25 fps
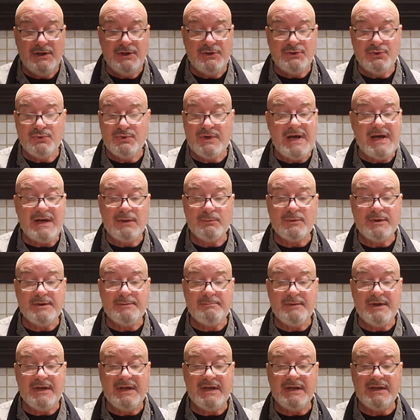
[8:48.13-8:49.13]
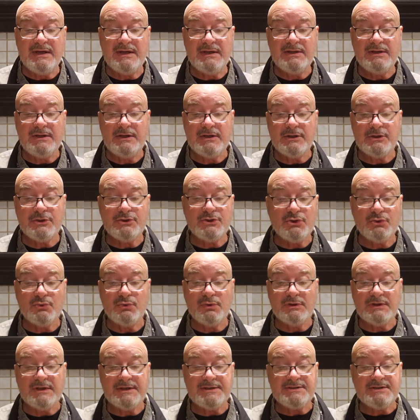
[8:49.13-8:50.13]
Do not remain in a
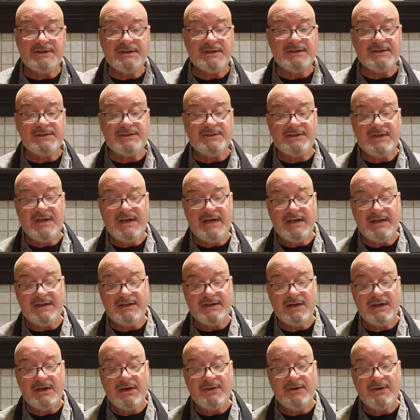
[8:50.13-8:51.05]
dualistic state.